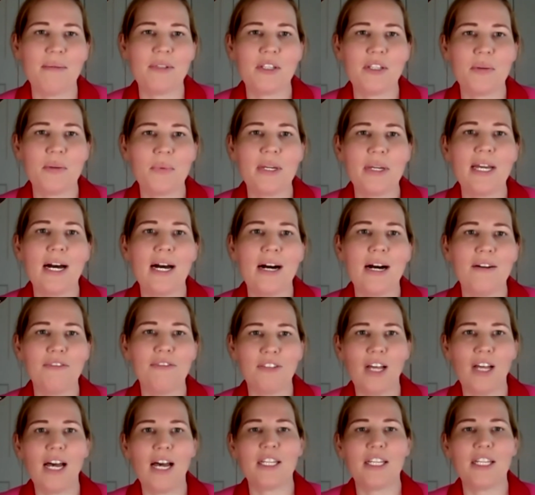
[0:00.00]
So we are
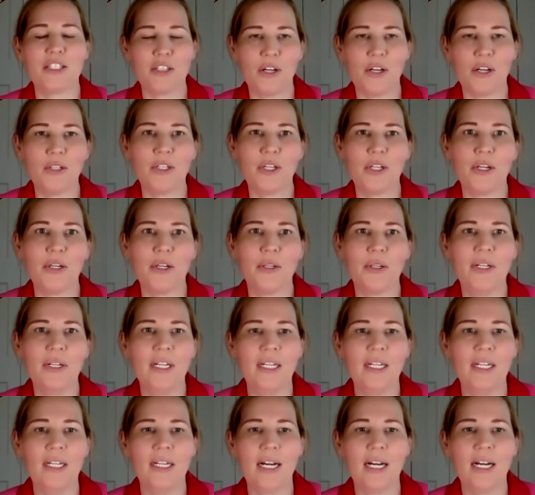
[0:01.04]
flying solo
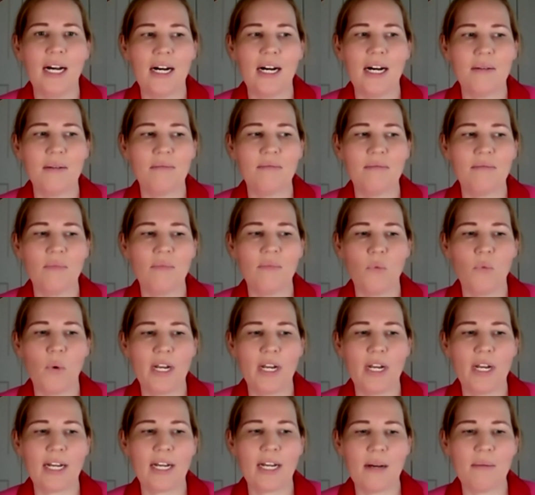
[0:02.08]
when
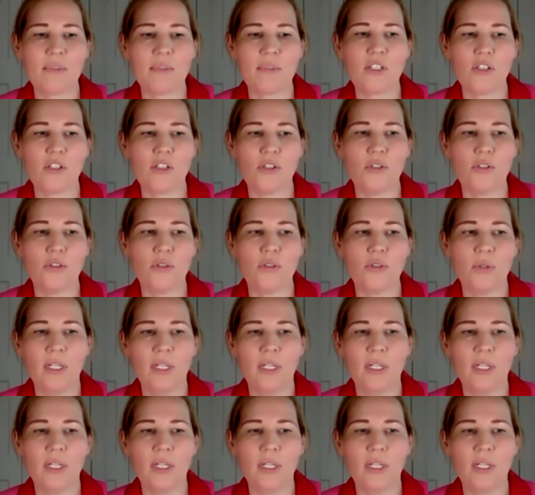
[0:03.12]
it comes to